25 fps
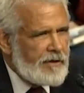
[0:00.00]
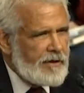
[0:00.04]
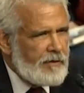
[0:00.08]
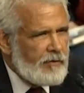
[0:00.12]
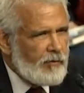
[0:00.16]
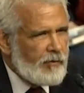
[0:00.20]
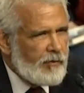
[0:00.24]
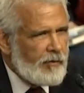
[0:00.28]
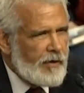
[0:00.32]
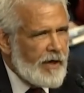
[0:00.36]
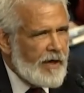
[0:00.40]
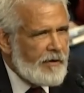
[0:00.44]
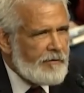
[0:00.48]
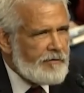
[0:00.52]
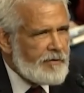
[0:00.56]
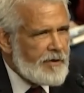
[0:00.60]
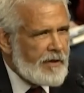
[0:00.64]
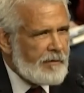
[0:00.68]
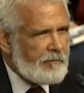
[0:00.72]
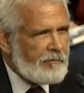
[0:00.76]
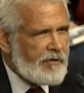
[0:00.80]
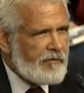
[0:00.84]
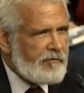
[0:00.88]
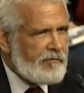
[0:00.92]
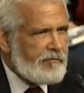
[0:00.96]
Malone
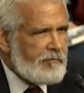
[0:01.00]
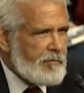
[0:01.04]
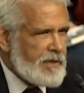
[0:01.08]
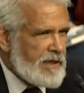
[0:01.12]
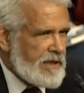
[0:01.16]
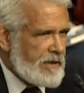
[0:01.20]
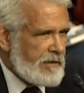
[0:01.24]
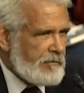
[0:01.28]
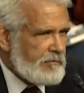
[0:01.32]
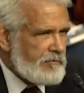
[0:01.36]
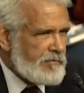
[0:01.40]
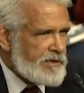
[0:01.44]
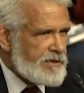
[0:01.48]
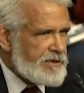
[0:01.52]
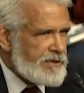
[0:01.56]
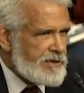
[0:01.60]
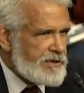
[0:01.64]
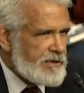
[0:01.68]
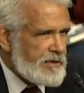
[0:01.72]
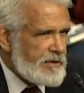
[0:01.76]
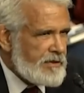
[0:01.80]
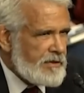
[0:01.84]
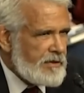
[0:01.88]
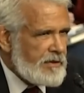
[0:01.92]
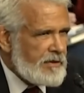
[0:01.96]
argued that these shots
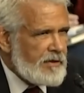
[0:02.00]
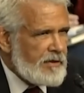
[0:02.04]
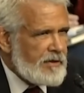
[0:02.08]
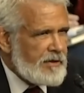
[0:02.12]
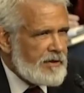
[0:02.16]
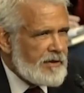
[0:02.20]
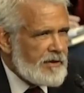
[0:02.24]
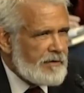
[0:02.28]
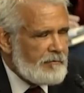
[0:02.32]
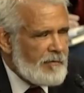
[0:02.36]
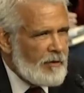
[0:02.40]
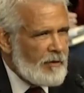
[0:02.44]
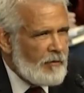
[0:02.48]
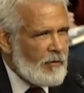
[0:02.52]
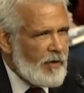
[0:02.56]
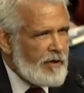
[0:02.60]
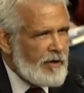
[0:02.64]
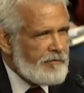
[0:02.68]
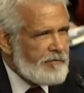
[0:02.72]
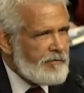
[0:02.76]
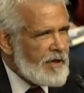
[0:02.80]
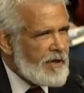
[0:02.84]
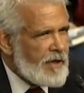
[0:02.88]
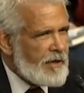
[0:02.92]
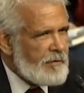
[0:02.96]
represent an
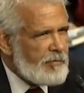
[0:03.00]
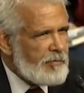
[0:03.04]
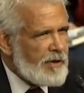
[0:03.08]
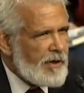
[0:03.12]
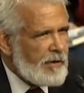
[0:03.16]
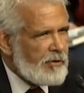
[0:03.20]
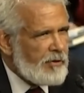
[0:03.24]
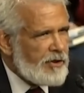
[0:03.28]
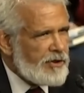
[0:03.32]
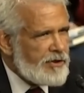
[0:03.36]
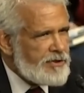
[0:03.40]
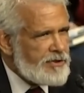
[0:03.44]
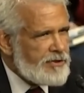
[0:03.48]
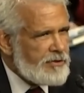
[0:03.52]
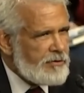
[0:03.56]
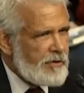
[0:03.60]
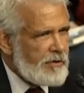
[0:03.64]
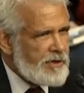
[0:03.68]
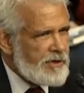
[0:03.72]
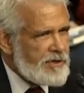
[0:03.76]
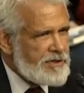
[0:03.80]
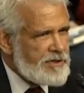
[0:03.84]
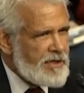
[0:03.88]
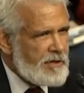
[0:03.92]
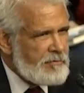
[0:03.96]
experimental genetic
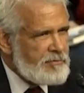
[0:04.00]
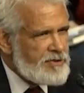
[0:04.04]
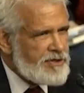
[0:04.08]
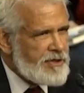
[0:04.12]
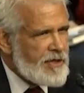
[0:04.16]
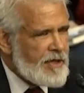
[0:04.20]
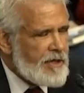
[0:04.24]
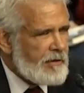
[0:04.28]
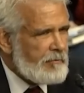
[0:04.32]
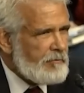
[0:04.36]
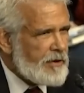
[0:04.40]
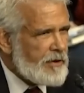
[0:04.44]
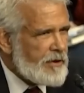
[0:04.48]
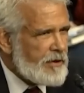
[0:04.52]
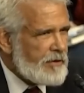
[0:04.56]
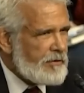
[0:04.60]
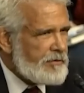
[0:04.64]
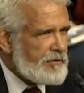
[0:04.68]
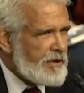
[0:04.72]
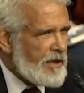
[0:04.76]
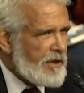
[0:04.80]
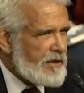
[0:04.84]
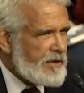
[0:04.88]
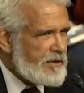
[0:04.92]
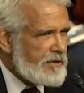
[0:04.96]
modification platform
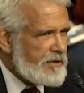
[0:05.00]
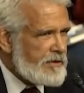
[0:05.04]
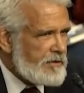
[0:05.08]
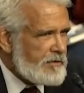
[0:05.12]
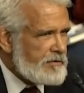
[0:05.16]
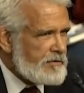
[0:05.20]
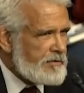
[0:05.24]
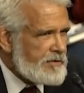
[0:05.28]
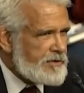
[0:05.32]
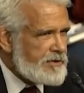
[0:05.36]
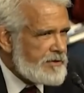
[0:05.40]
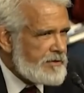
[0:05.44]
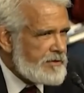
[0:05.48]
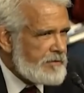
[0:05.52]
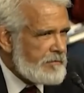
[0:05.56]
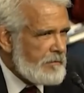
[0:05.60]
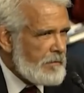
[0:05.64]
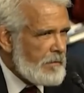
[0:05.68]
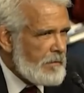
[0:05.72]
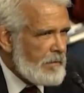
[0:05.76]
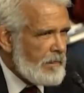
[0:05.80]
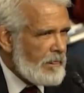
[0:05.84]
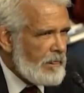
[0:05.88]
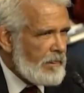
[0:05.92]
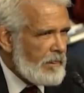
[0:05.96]
rather than a traditional
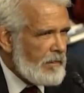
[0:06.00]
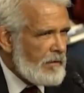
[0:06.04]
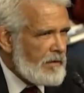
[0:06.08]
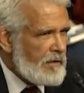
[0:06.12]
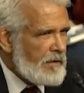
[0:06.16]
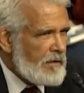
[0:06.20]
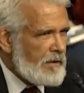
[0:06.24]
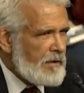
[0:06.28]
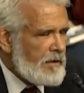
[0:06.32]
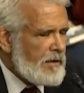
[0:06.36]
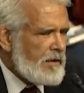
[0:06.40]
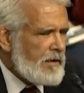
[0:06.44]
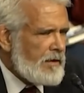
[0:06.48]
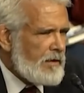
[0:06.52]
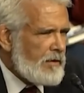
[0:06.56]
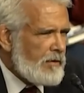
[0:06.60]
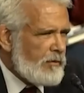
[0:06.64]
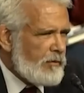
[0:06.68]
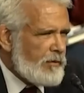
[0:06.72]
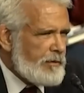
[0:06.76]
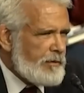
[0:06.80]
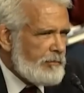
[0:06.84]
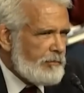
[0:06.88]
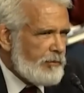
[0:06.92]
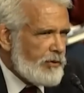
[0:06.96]
vaccine, with the
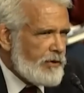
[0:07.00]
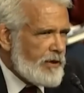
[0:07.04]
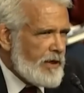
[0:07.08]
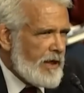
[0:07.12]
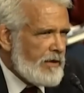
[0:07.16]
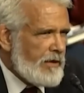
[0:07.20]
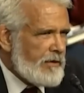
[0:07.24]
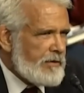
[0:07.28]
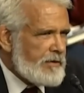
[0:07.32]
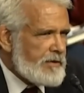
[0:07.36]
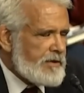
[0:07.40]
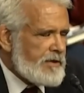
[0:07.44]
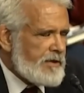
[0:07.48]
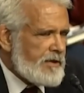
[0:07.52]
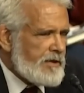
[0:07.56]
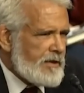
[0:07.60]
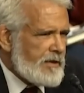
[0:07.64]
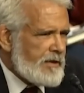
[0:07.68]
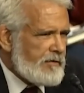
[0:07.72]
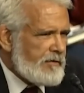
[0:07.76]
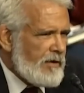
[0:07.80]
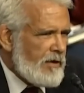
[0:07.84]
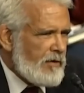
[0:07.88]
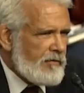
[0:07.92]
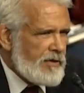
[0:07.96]
SARS-CoV-2
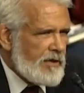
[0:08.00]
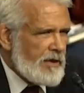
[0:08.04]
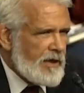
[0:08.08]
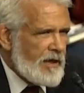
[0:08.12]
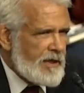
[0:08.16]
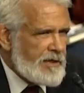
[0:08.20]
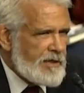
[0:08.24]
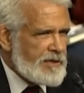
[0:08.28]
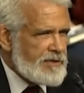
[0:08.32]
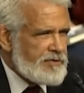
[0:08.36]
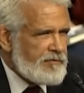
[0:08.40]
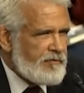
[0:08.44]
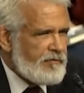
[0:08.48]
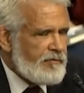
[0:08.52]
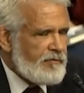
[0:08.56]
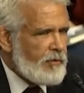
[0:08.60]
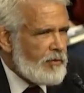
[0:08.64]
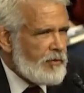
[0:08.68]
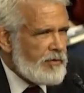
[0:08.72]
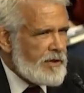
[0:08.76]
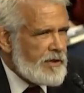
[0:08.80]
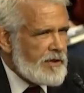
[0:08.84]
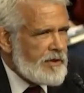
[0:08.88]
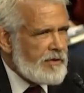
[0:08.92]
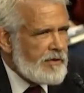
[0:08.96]
spike protein
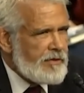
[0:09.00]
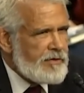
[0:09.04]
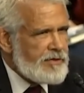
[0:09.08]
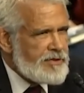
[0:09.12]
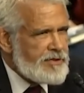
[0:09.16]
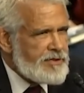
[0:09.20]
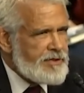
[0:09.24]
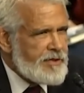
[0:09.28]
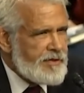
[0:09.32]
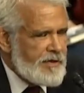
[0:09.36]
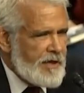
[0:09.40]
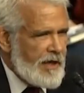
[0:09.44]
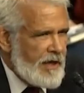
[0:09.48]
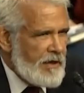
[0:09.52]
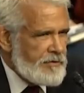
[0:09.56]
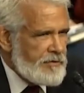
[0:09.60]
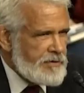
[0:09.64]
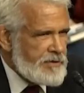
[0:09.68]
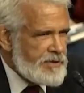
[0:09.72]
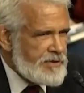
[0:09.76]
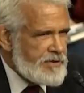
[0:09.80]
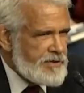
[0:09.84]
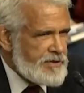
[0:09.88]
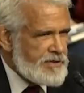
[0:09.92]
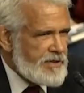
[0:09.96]
acting as a toxin
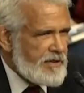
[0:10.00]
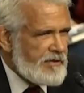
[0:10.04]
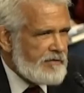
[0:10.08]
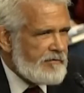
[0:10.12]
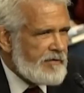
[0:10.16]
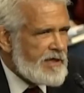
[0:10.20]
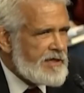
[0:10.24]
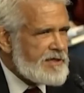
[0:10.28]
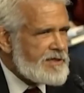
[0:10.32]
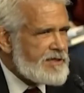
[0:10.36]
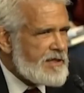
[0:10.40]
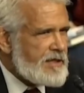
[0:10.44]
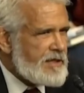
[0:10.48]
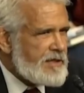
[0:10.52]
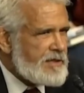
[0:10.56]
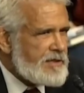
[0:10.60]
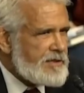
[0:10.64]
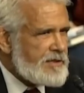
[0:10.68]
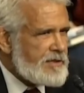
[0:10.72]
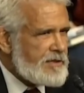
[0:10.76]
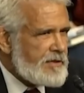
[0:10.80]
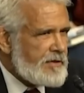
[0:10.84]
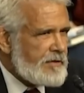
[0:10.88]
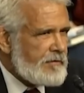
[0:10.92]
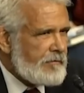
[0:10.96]
capable of
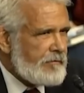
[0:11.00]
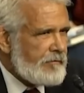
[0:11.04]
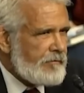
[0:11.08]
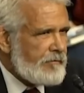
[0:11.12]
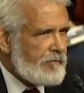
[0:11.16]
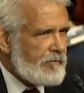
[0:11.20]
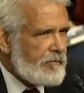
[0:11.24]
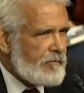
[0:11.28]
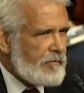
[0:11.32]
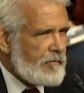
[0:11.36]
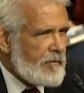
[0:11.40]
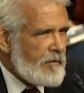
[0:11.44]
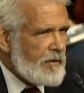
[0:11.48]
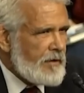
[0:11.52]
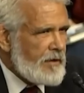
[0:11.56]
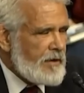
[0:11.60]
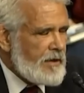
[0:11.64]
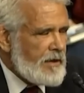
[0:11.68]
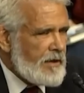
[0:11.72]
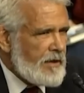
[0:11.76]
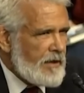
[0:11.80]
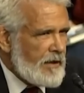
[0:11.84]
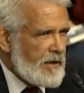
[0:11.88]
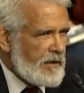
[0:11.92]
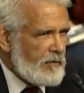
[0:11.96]
causing
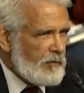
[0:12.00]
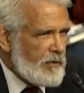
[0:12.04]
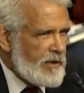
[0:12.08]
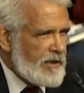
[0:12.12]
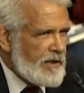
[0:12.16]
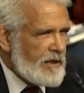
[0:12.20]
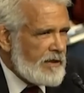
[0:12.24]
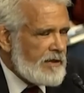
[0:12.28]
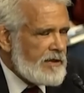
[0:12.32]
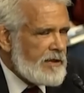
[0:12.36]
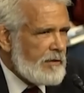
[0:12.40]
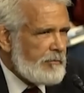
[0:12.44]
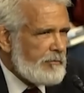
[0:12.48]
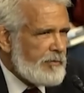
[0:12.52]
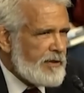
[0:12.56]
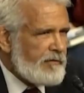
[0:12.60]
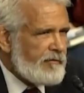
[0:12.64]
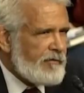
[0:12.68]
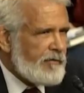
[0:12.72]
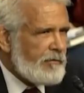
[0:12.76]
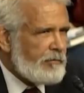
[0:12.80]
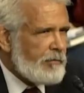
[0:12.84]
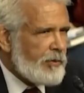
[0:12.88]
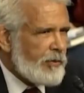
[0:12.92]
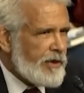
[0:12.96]
widespread harm like
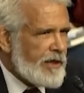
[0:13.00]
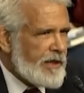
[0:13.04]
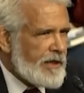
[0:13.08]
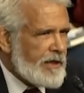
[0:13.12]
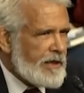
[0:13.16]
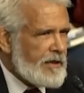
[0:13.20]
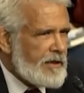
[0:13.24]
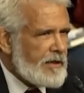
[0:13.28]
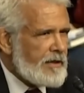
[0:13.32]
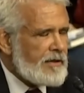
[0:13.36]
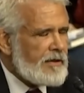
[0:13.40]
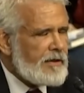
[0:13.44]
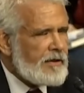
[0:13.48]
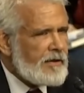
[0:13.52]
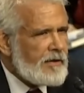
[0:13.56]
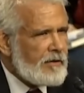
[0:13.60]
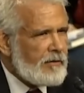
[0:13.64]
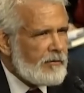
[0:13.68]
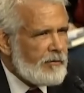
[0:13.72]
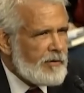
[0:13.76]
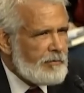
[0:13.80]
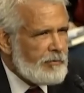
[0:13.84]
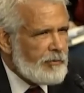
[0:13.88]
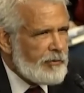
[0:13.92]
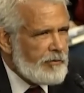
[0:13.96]
clotting and
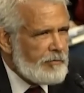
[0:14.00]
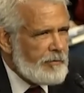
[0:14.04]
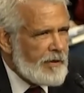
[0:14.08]
inflammation,